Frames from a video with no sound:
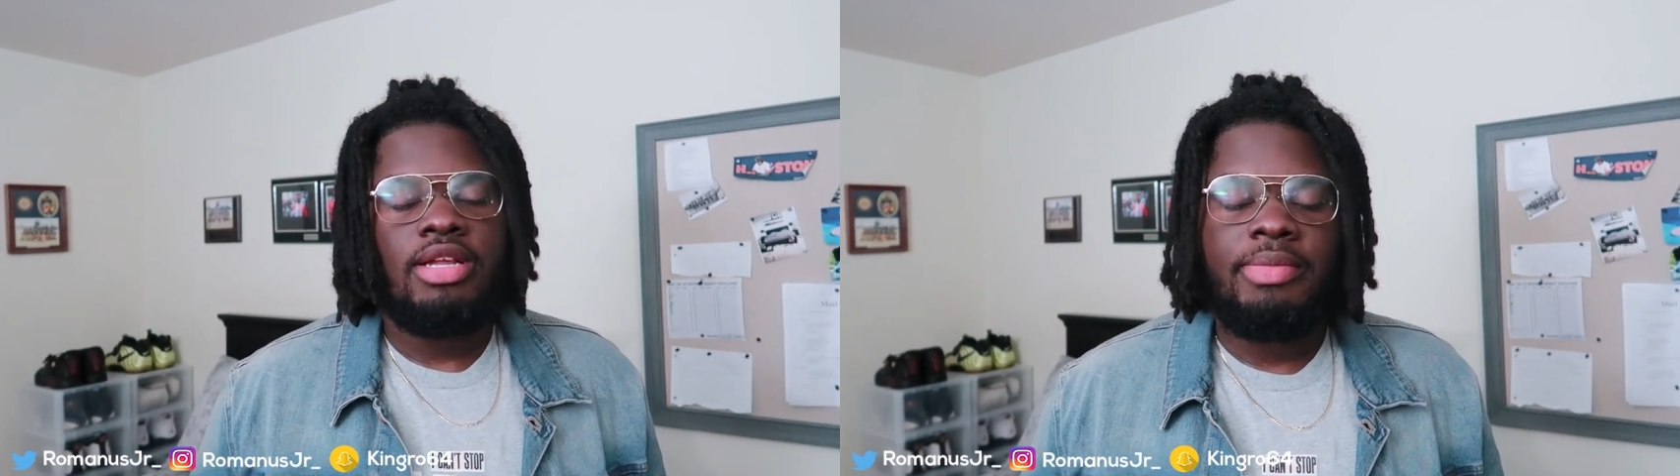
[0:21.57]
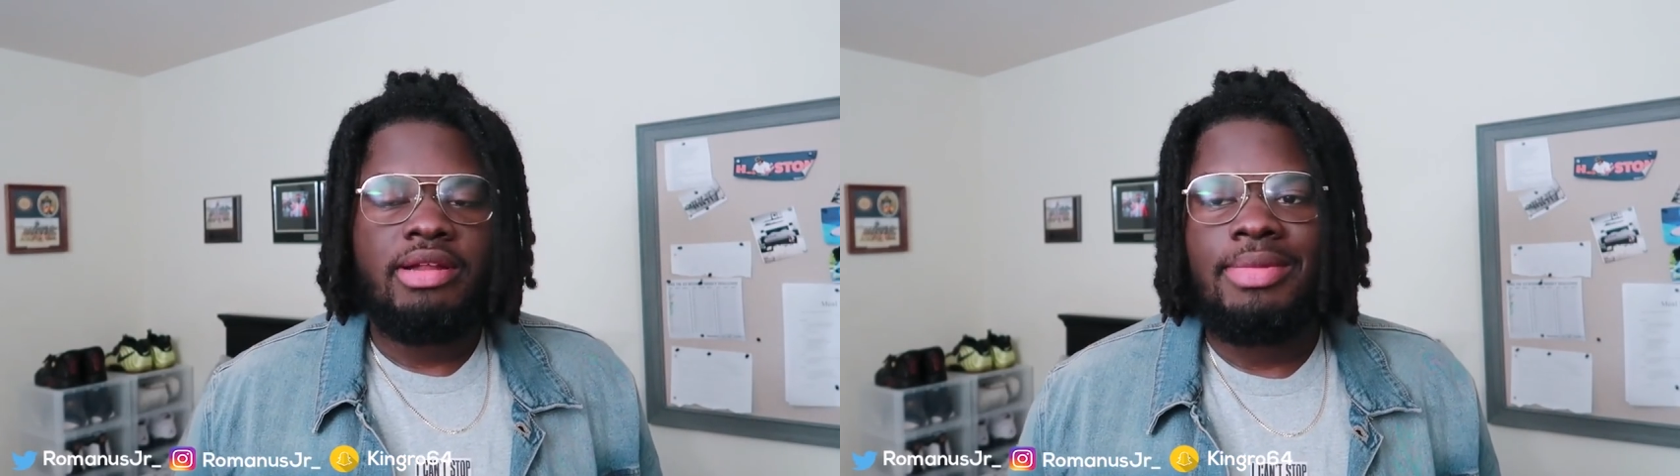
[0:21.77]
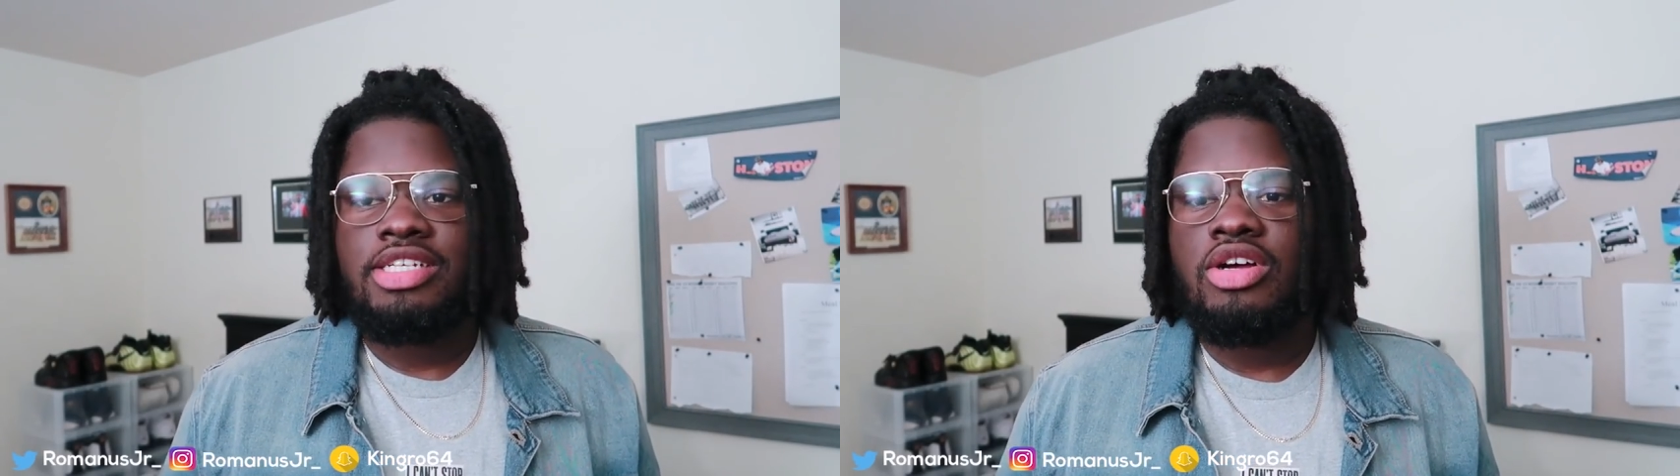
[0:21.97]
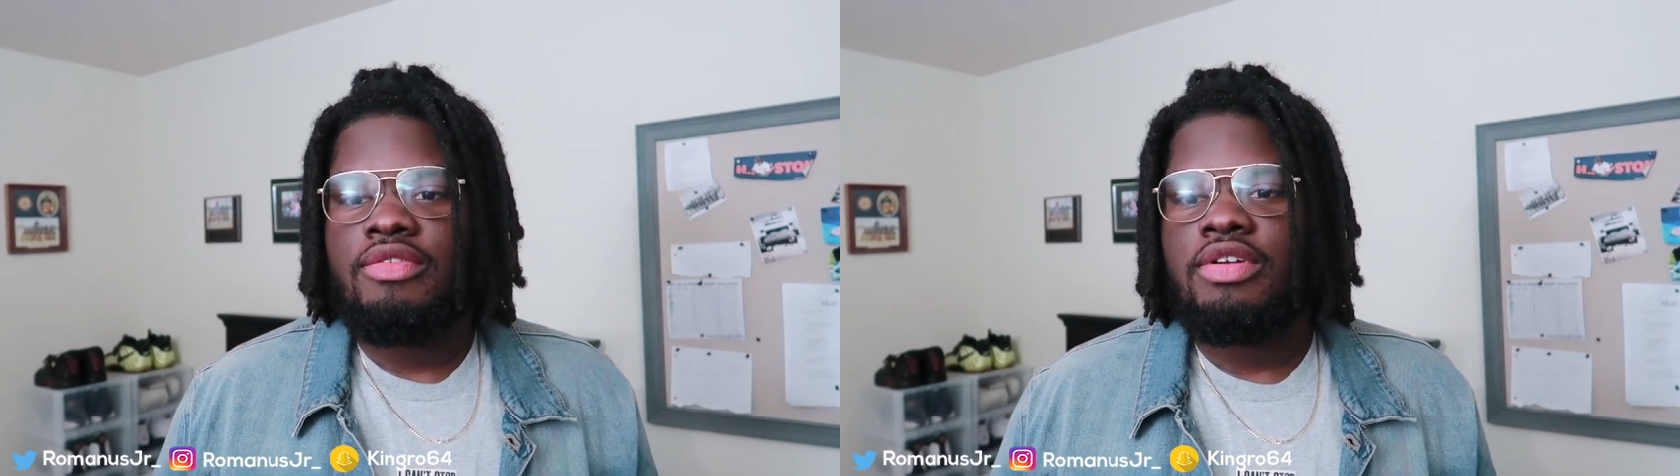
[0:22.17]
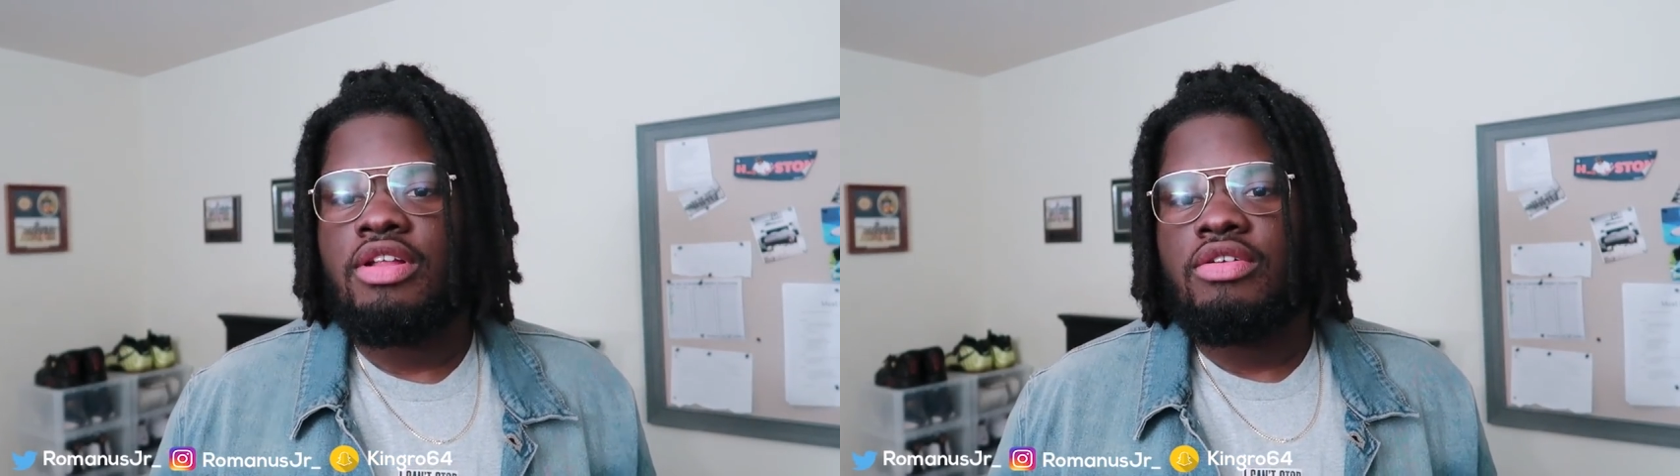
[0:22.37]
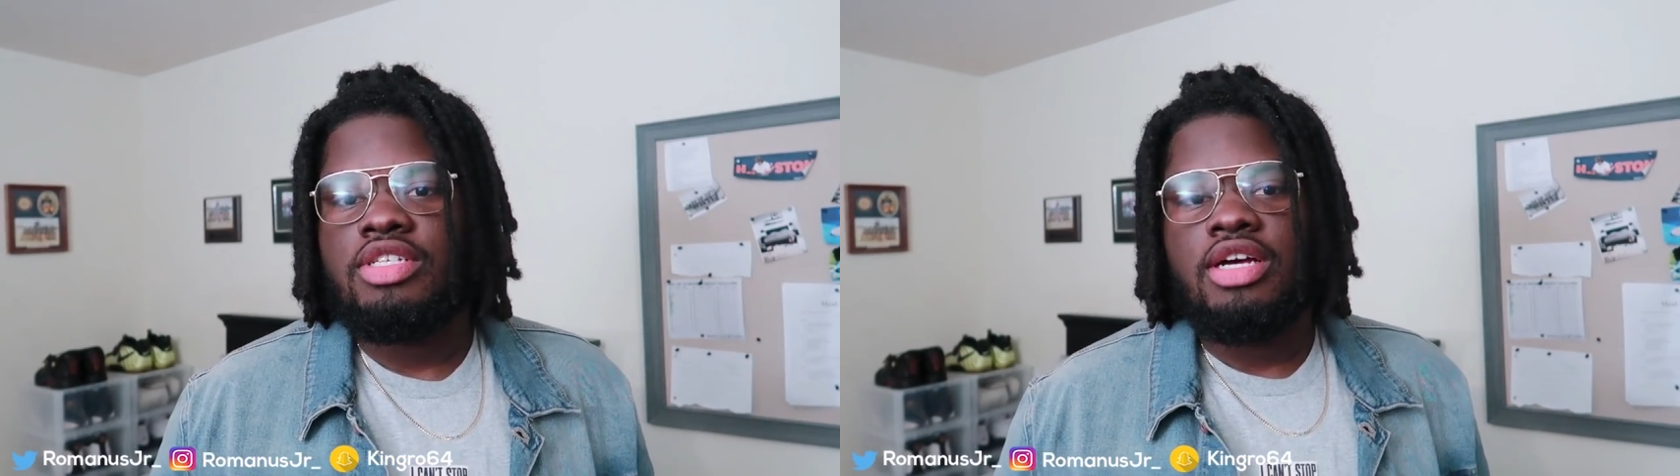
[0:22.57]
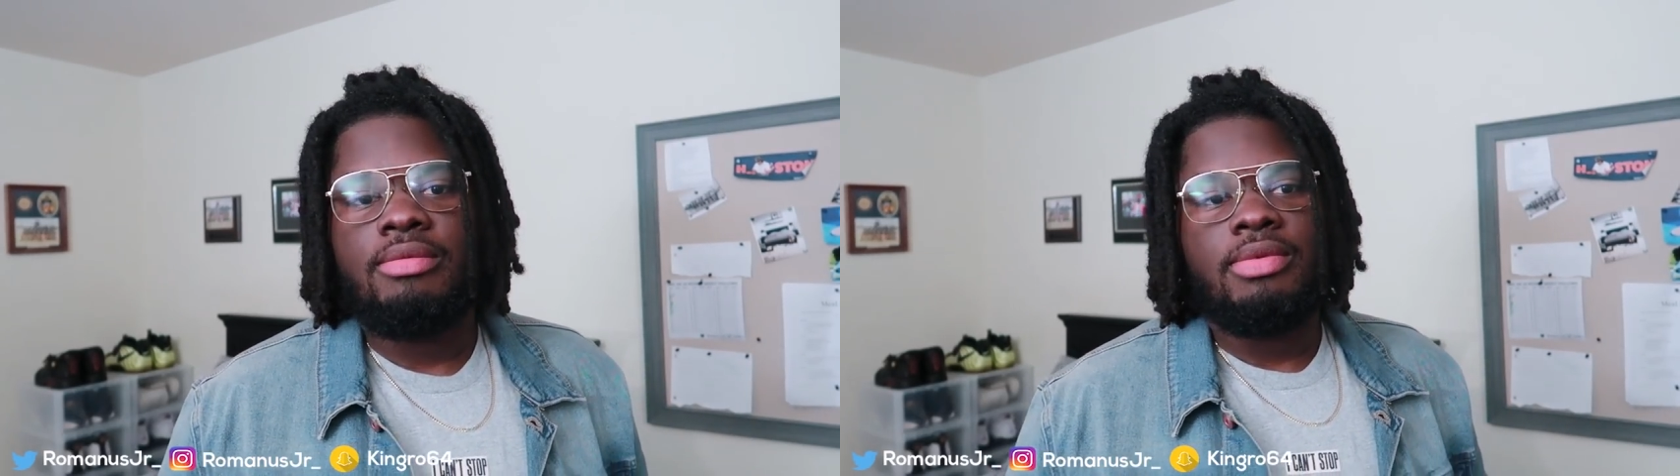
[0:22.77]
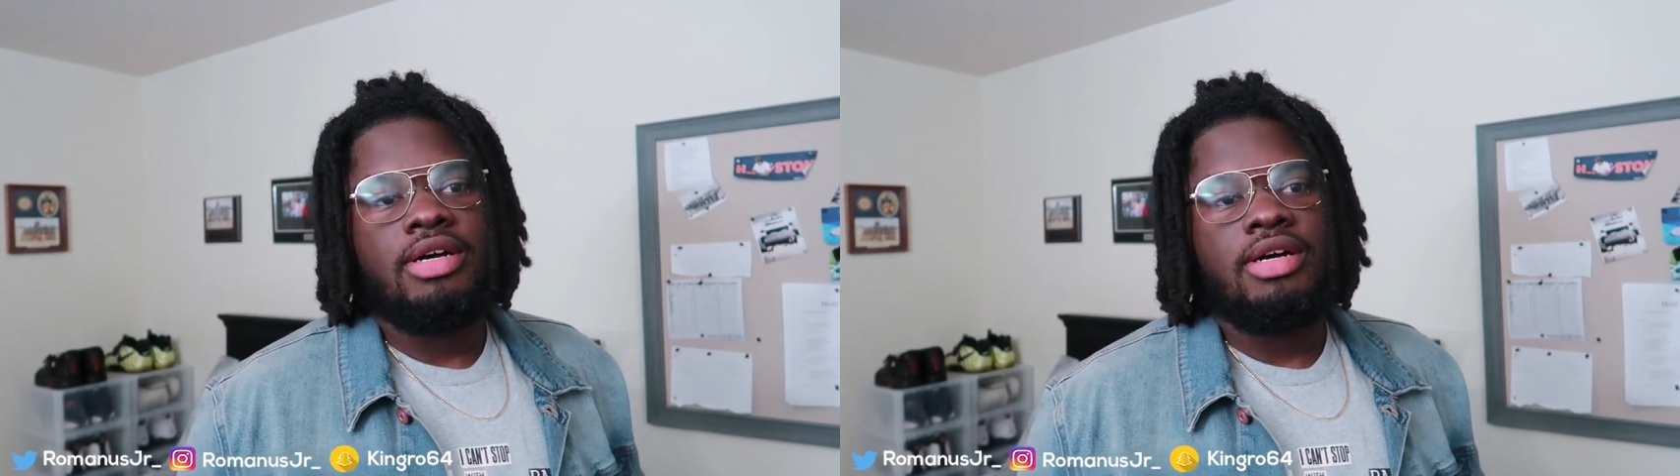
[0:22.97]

on being in my job for a long time,